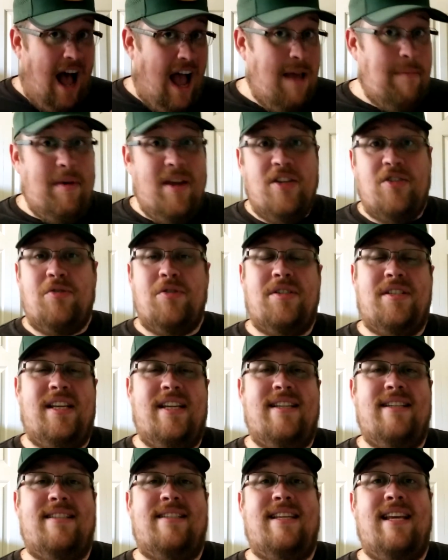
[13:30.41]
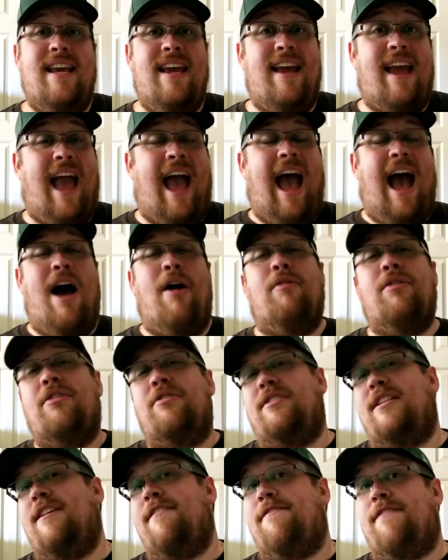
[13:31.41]
I'm interested in seeing how their
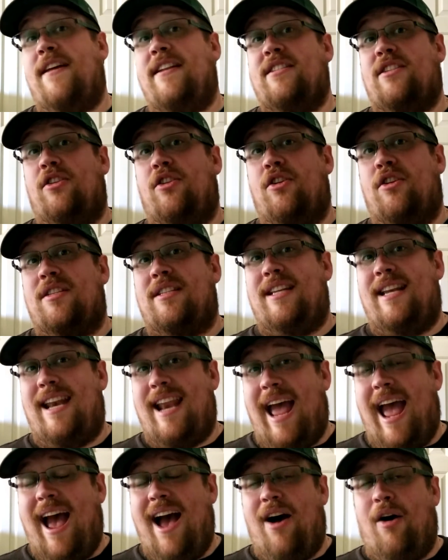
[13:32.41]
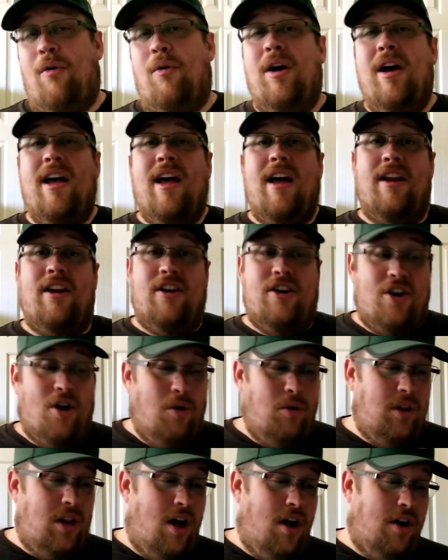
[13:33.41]
defense looks now, no
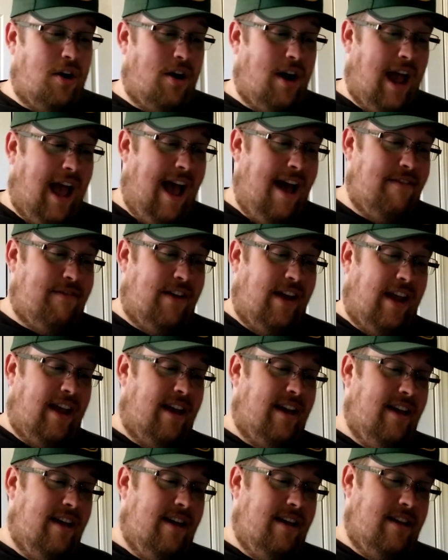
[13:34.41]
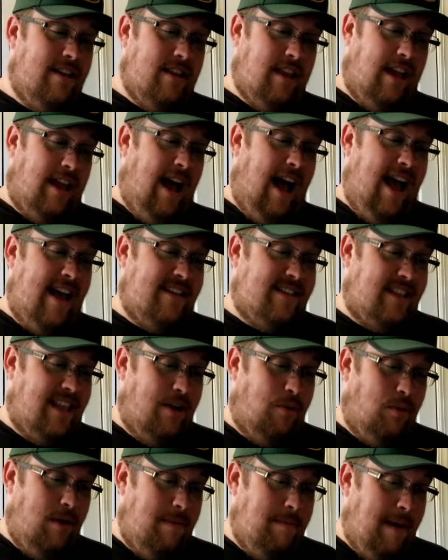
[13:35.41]
longer having the guys
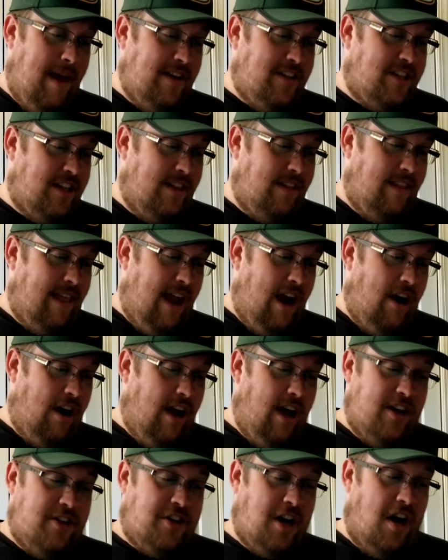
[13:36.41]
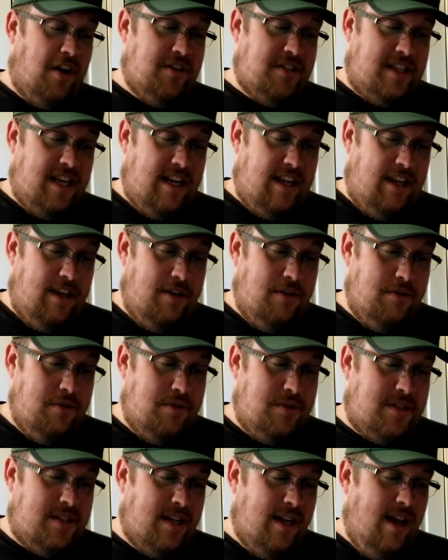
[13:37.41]
that we mentioned there, uh, Charleston
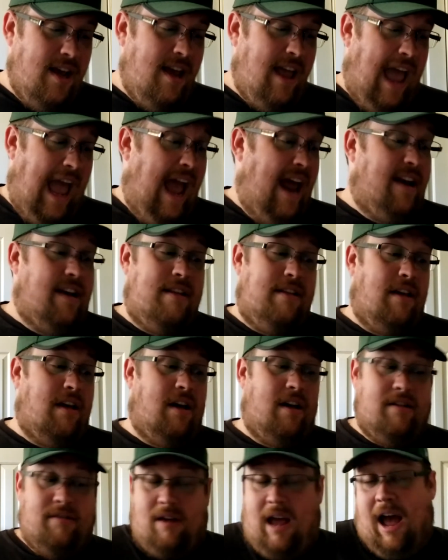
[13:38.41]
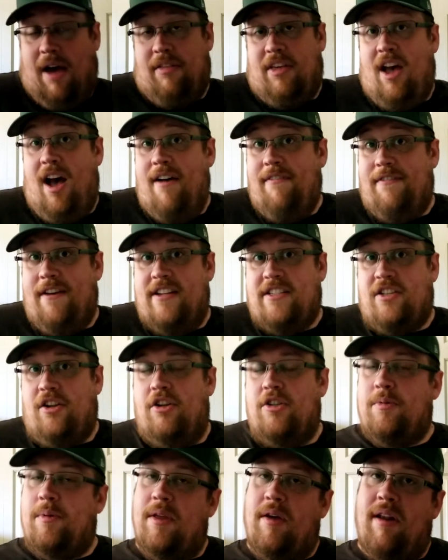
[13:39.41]
Hughes, and uh, how the offense
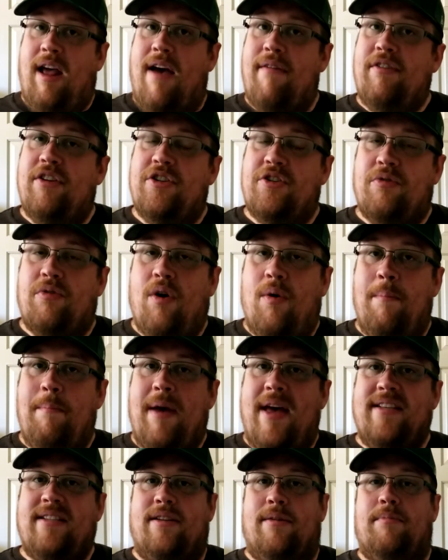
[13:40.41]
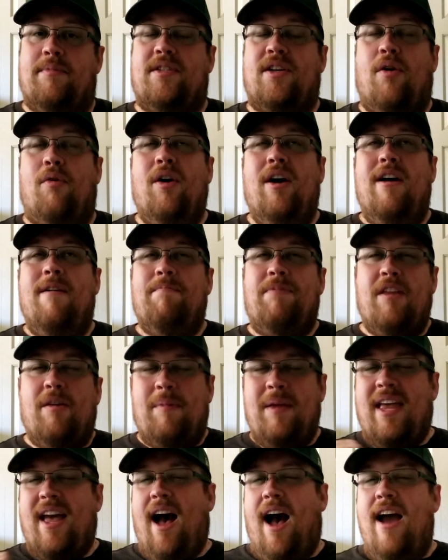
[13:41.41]
looks without having Jerome Messam. So it'll
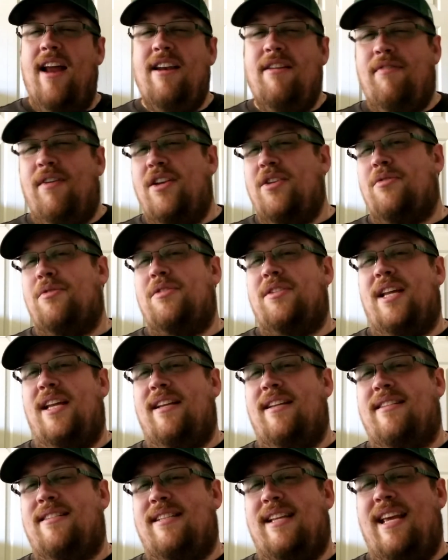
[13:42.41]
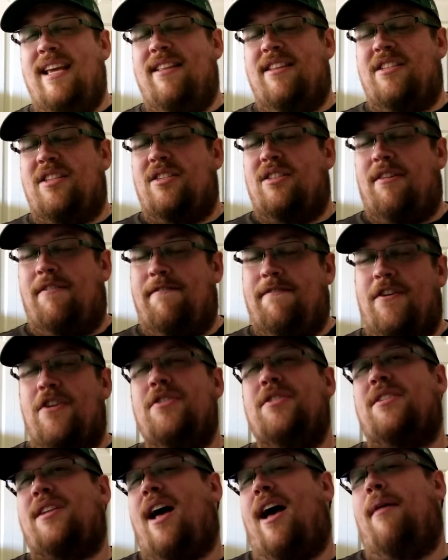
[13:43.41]
be kind of interesting to see. This is the
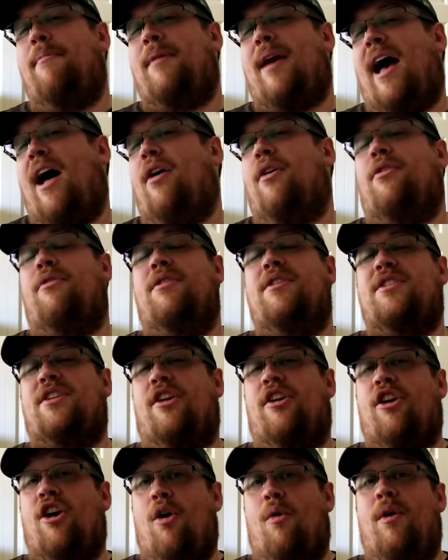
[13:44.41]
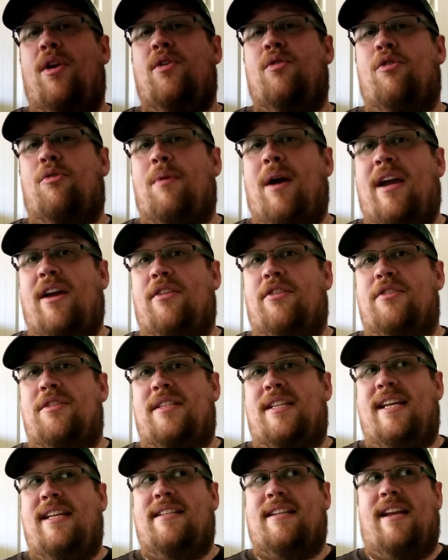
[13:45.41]
first time Calgary's going to go into a regular
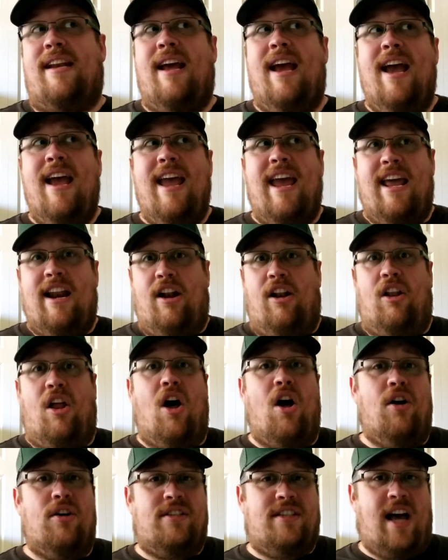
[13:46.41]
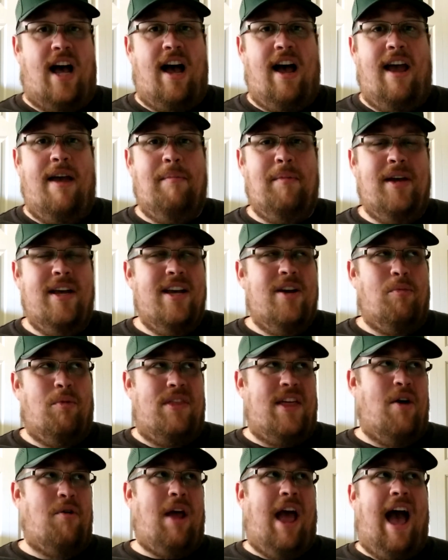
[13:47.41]
season in a long time
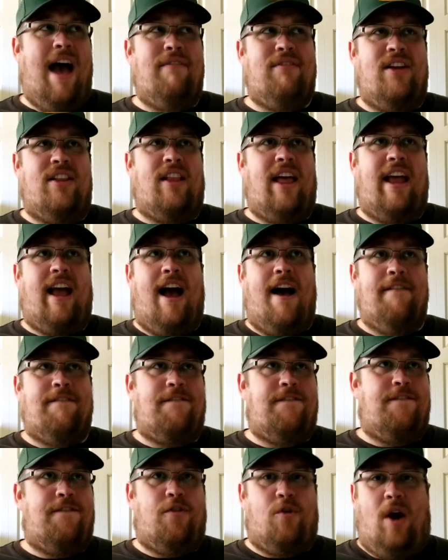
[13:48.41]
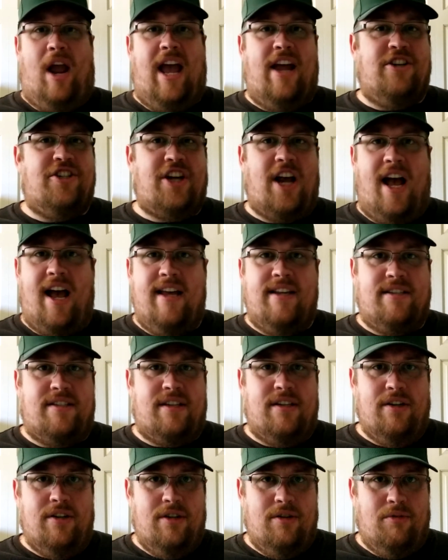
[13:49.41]
without having like a
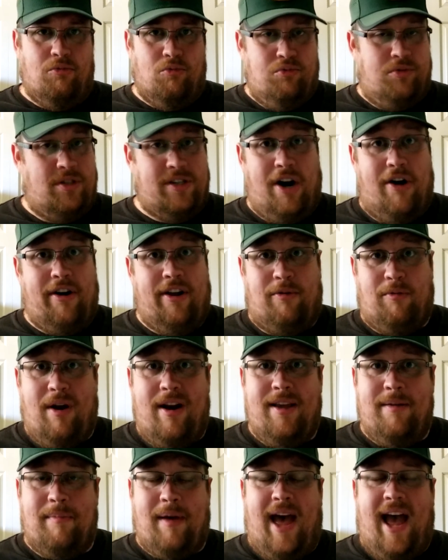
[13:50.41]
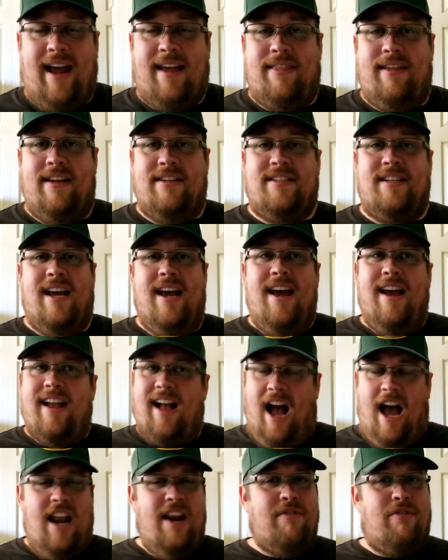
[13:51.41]
franchise starting running back that's
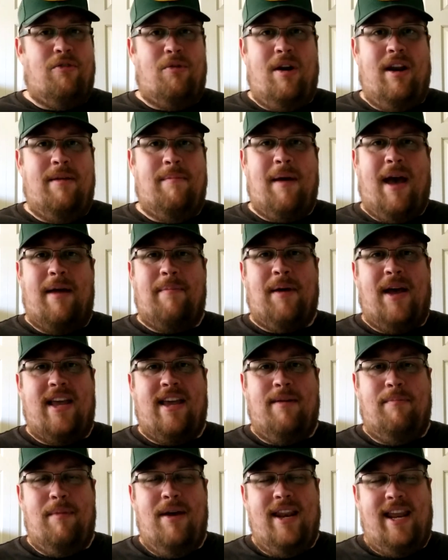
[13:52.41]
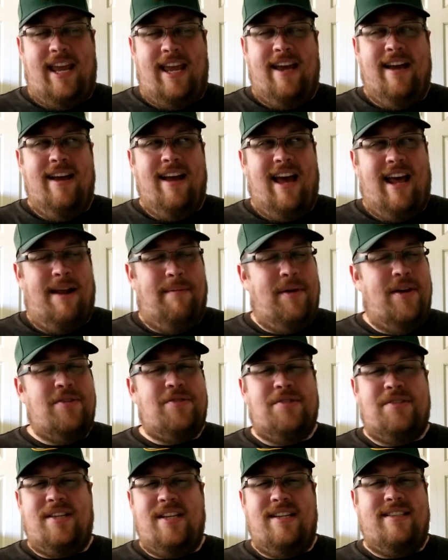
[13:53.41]
kind of a running back by committee, and I'm
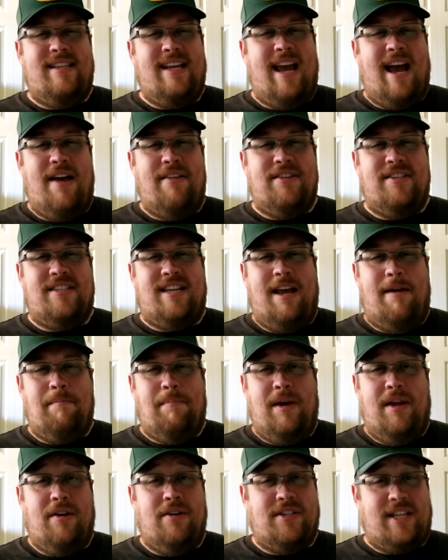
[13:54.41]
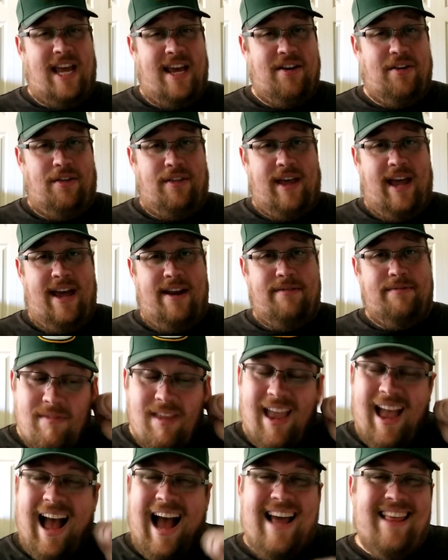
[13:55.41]
interested to see how the Stampeders handle that.
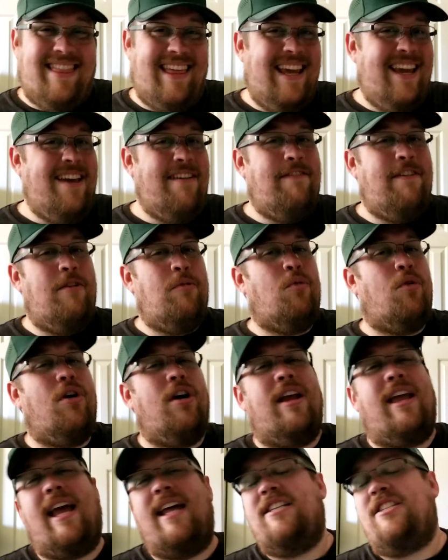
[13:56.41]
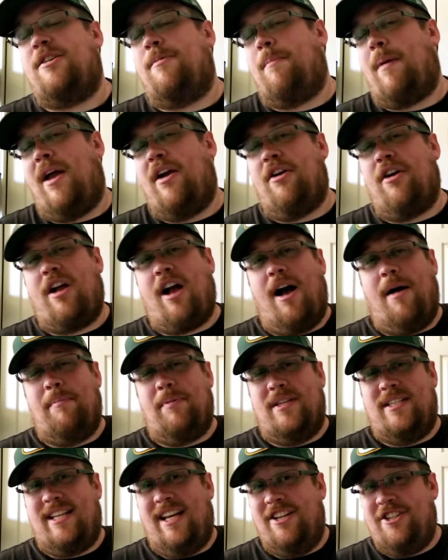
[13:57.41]
I think if it were against better
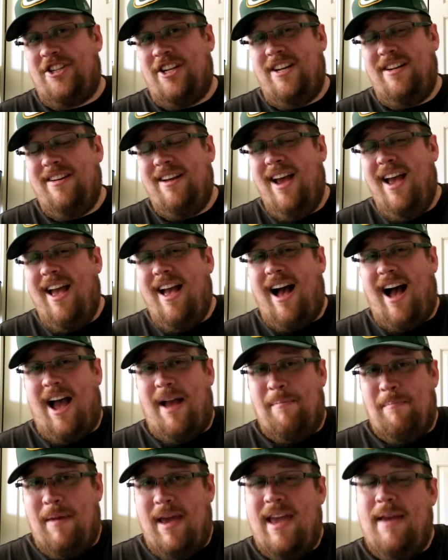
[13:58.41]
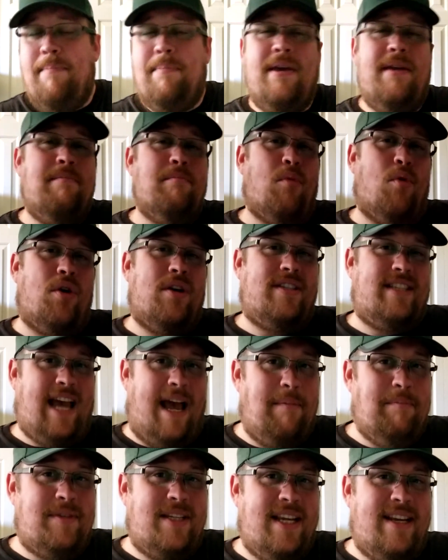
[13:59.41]
competition, I may be more
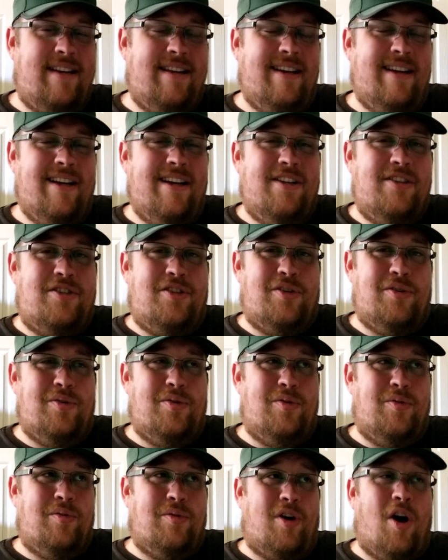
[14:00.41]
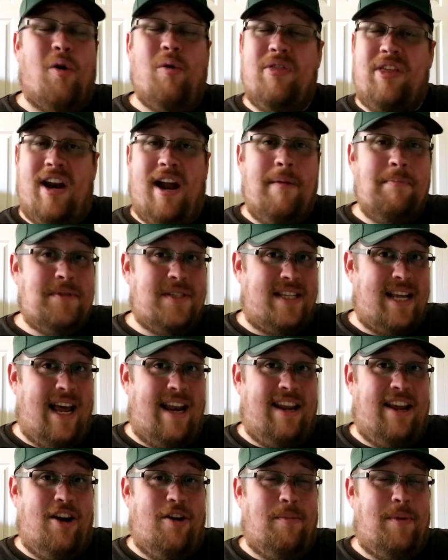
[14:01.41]
tempted to go with an
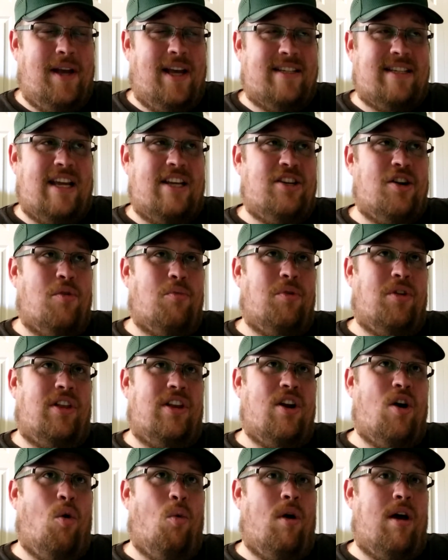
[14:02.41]
upset here because I don't really know